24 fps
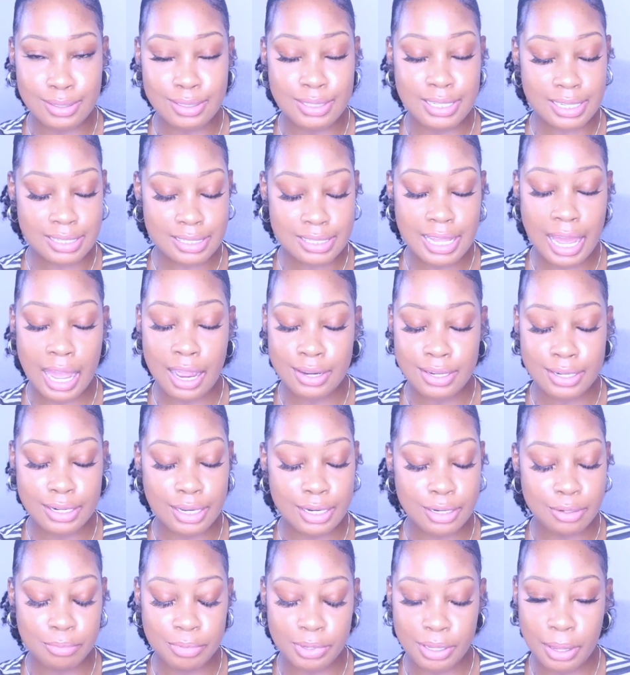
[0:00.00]
This is how you're
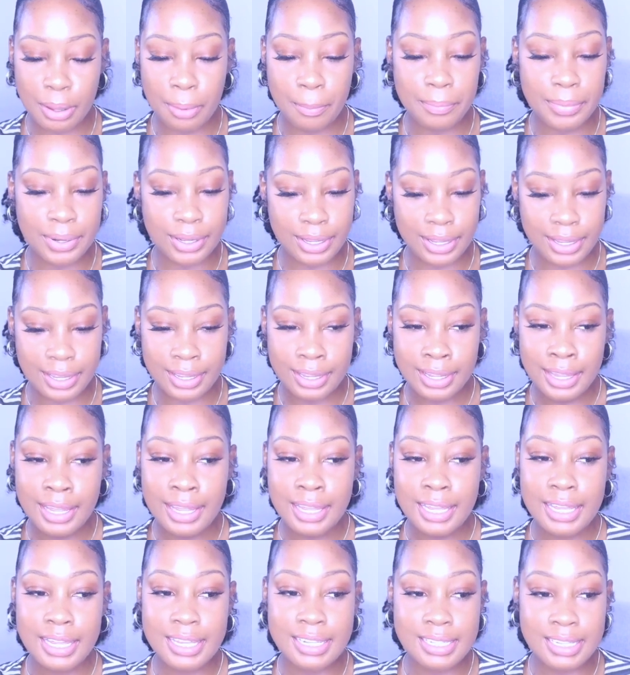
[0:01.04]
gonna be.
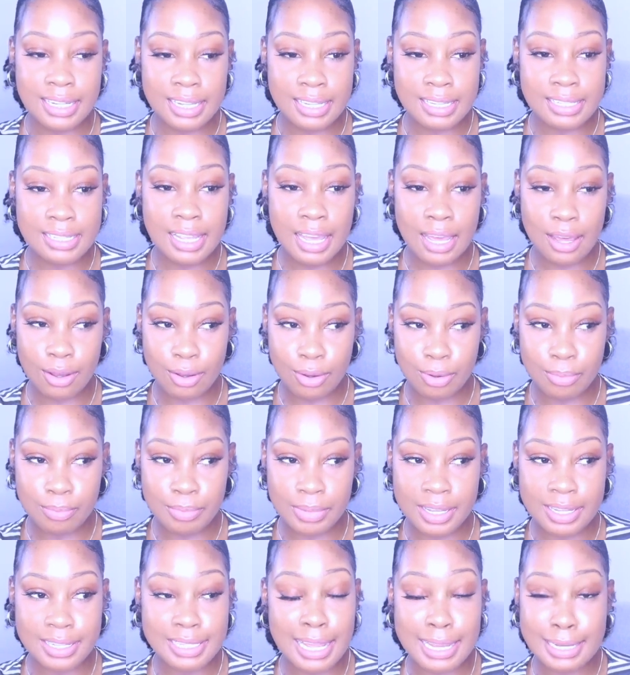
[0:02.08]
But it does help
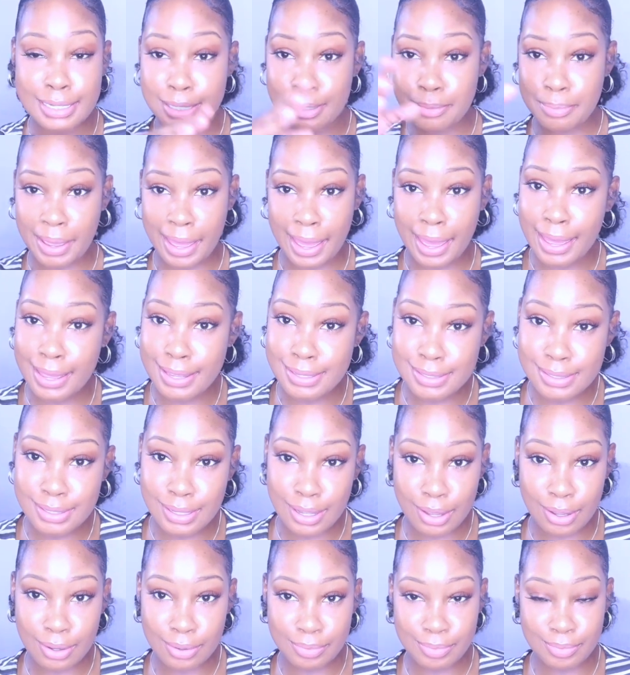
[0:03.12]
because I did pass. So
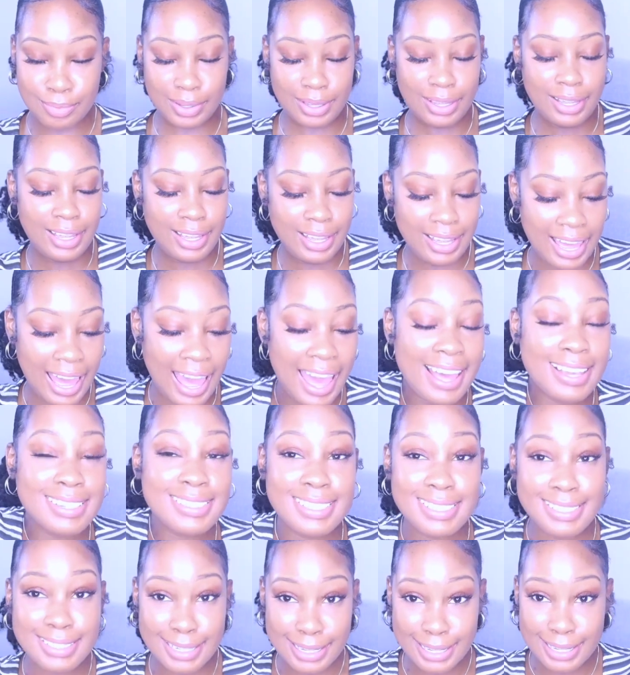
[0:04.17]
I
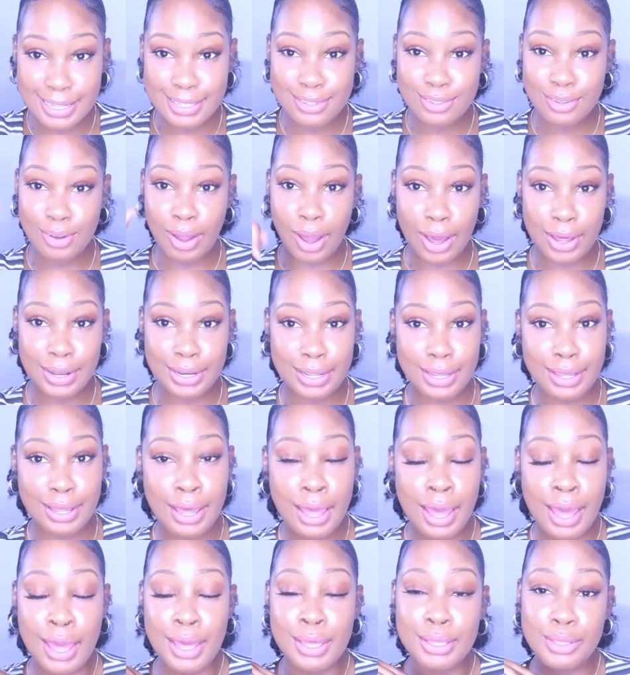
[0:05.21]
actually did get through all that
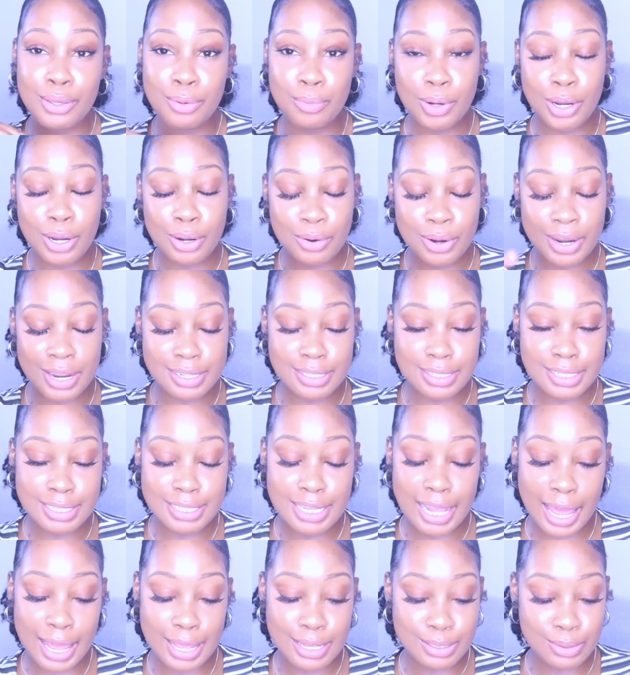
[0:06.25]
Uworld questions
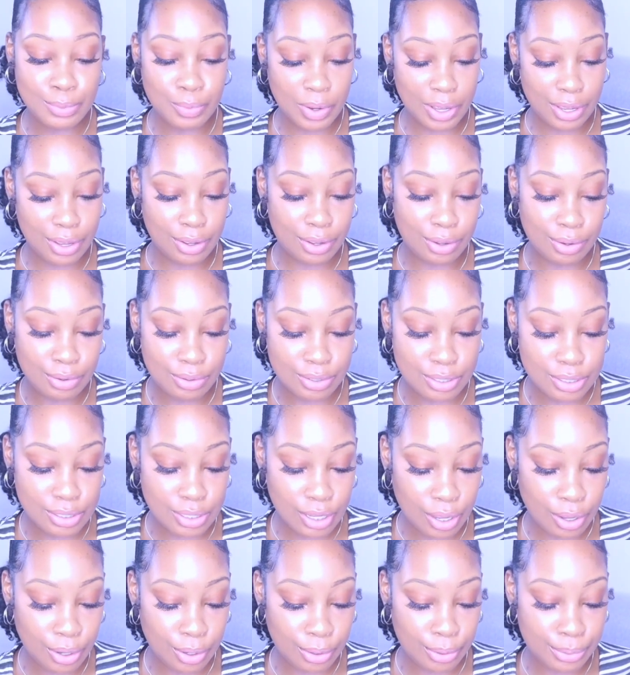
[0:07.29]
as well.
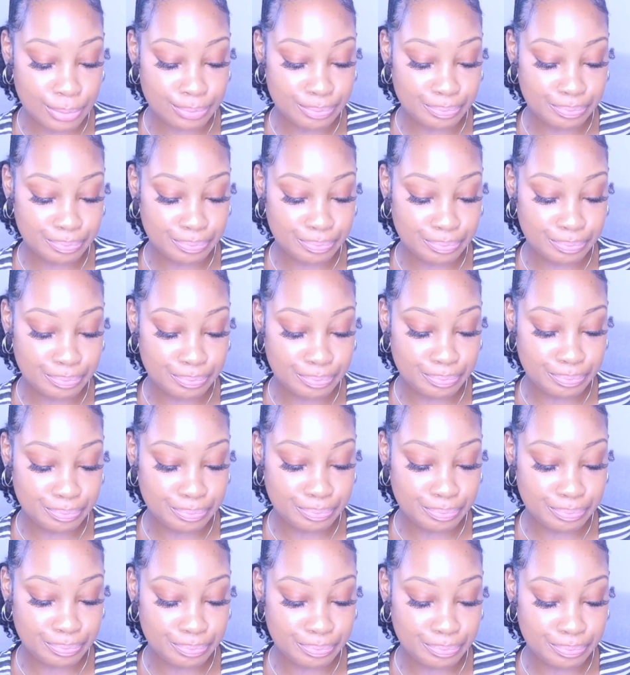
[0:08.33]
So
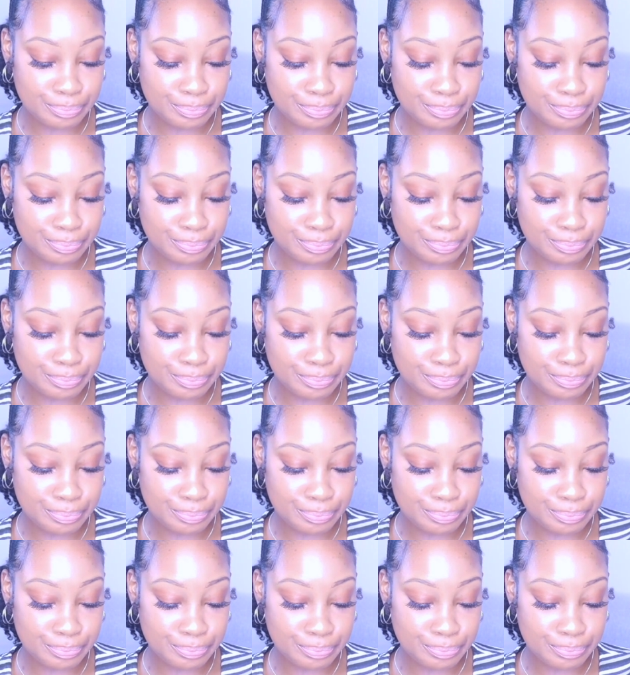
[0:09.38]
alright, hey y'all,
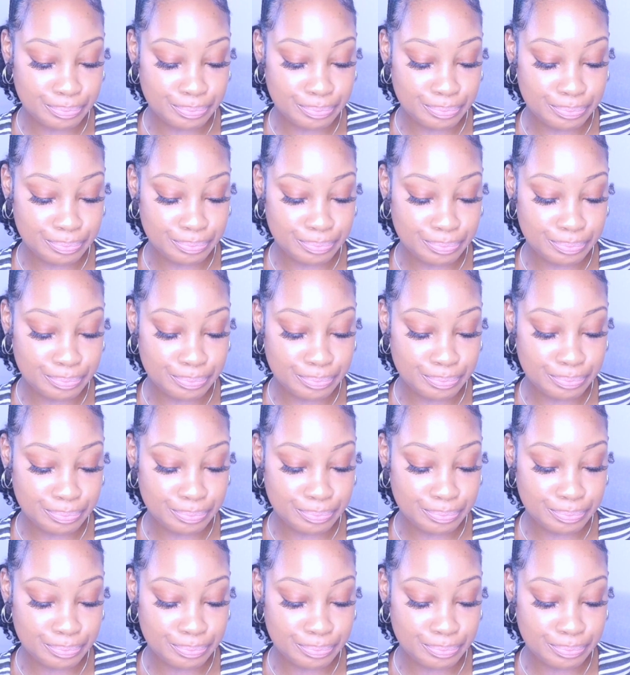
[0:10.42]
it's Feature Me here.